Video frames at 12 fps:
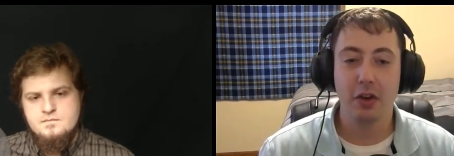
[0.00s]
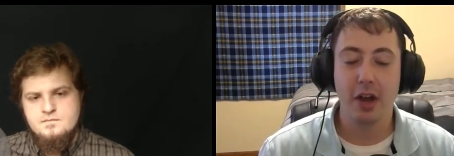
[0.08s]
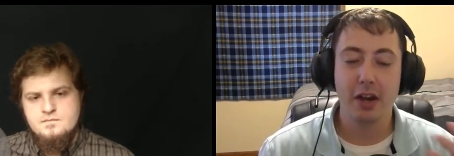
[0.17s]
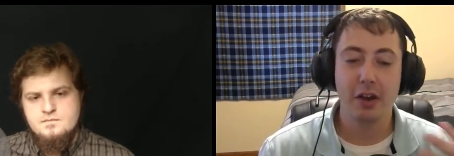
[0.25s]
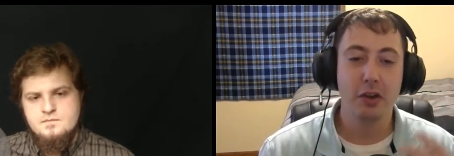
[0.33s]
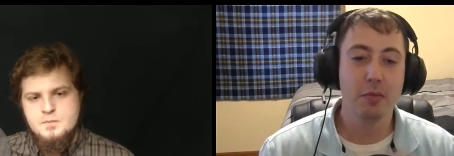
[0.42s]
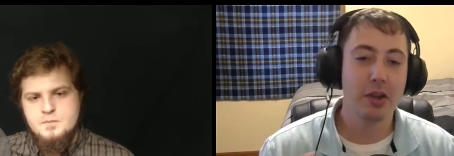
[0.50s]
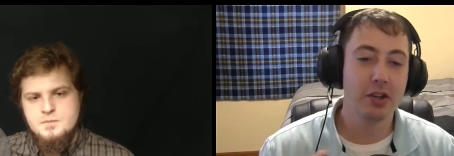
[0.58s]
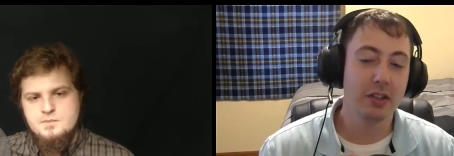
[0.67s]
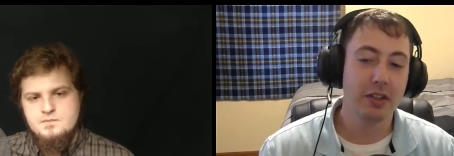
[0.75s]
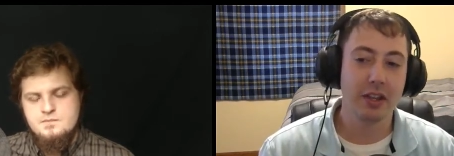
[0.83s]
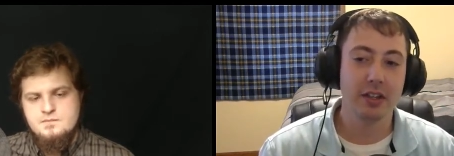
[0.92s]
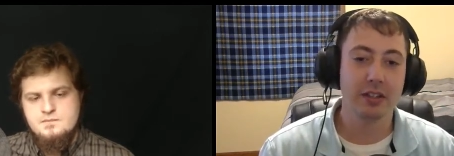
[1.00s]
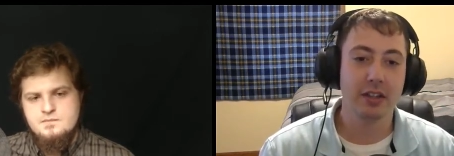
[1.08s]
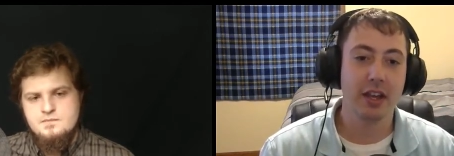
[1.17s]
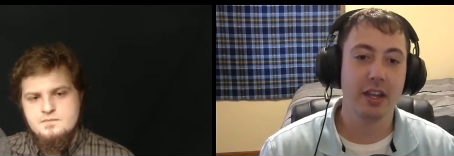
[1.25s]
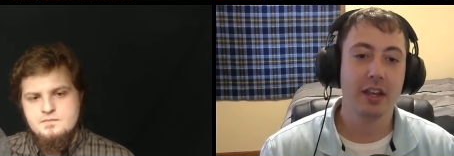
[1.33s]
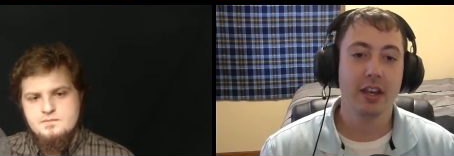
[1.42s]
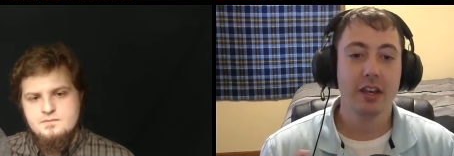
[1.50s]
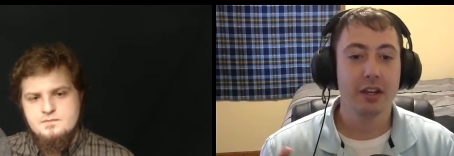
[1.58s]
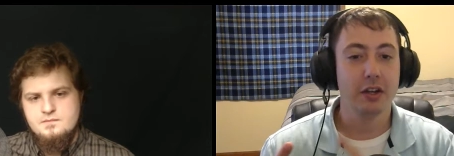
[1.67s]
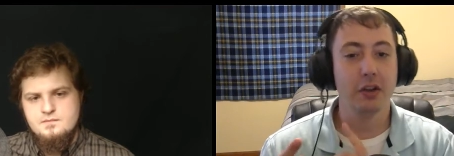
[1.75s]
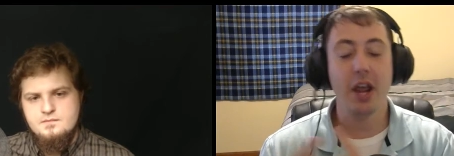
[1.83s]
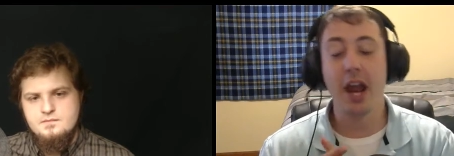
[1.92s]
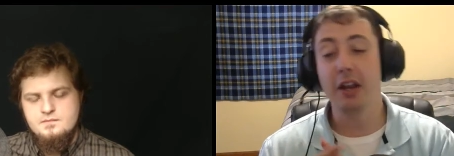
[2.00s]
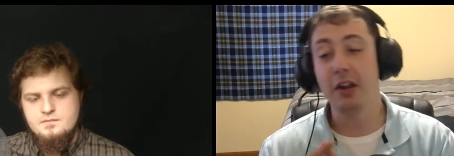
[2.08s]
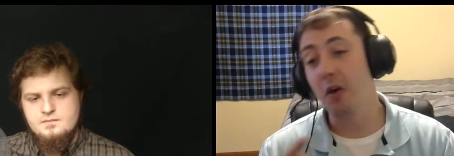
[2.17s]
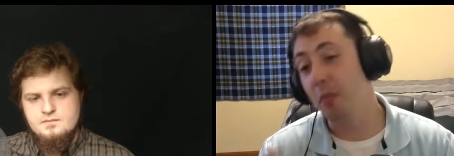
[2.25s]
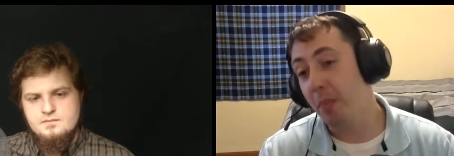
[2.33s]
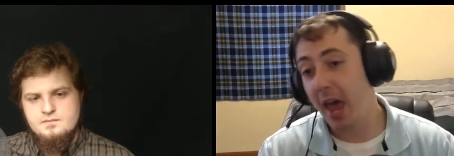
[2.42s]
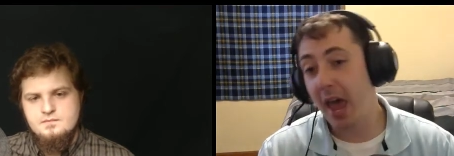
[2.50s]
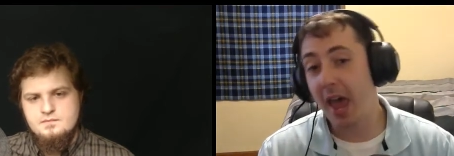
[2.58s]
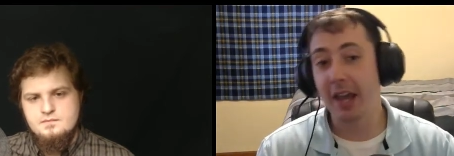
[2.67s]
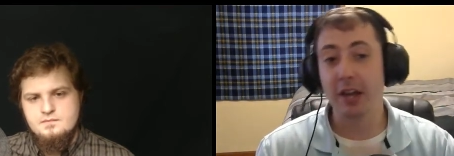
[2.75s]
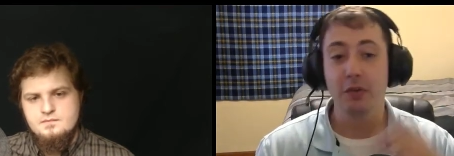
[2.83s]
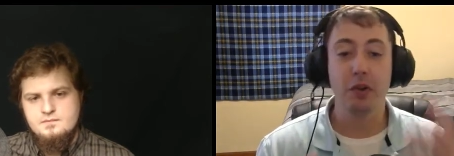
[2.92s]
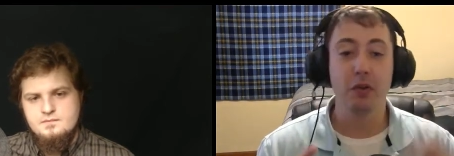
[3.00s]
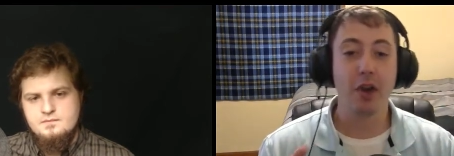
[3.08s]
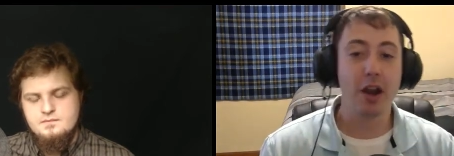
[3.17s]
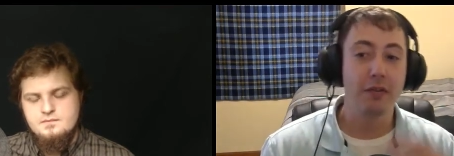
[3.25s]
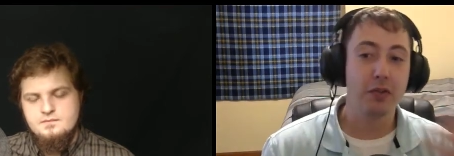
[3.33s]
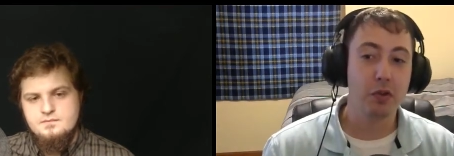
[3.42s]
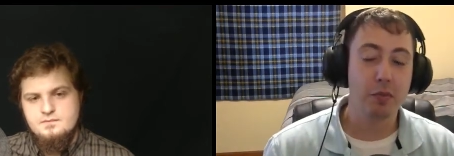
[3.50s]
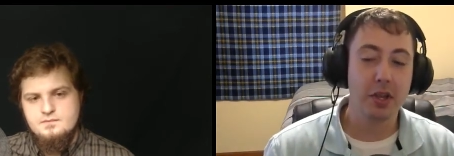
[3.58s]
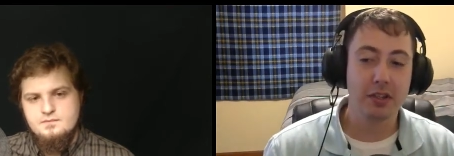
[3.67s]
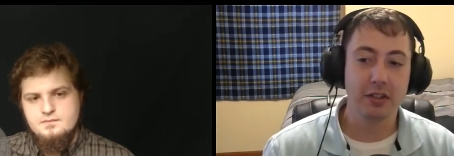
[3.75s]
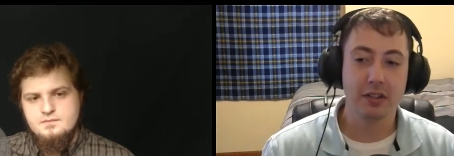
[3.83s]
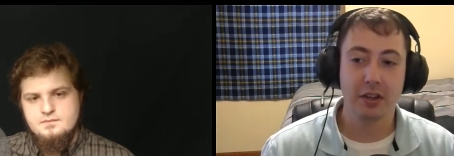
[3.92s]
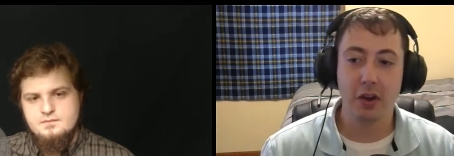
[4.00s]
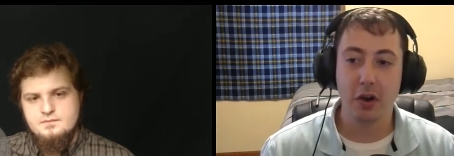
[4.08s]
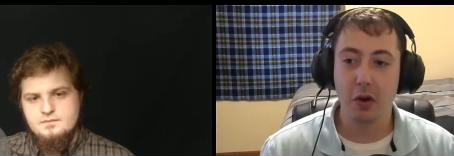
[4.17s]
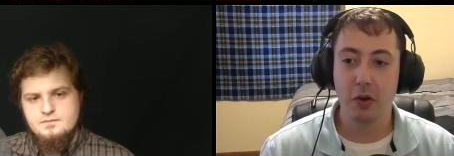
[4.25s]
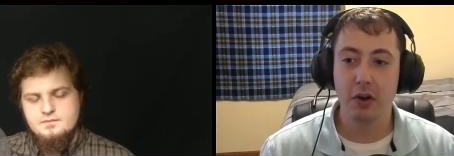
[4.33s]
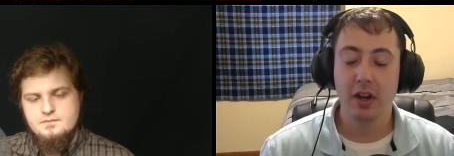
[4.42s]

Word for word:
Speaker 1: I know you mentioned things like you know you had to go back and rewrite a few pieces of code.